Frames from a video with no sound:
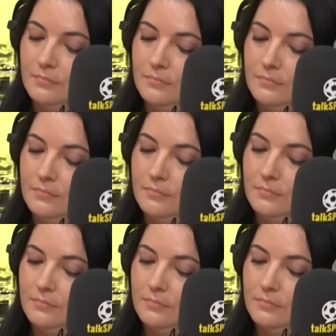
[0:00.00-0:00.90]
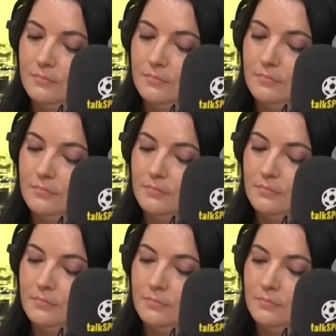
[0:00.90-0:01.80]

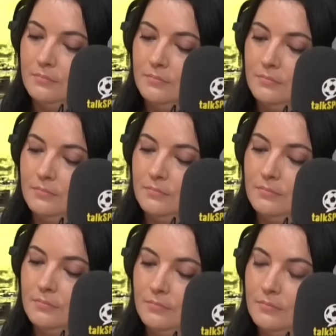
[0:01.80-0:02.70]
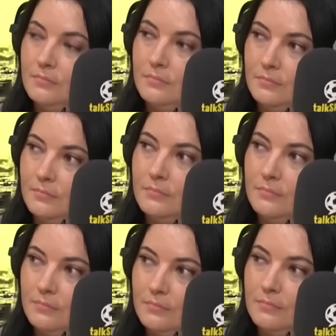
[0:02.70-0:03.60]

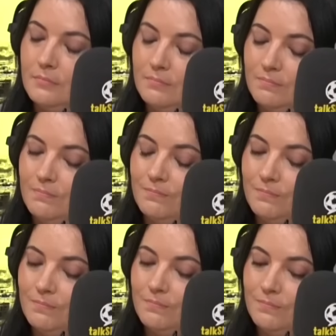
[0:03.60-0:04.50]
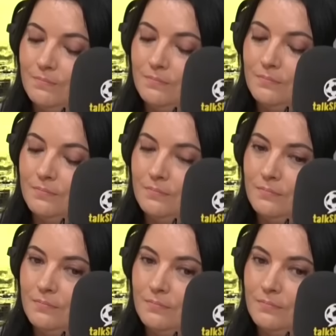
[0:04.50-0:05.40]

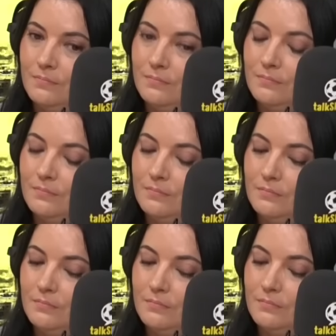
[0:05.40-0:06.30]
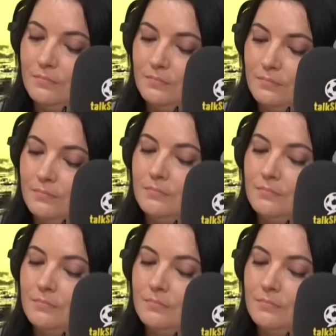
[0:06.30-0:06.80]
[no speech]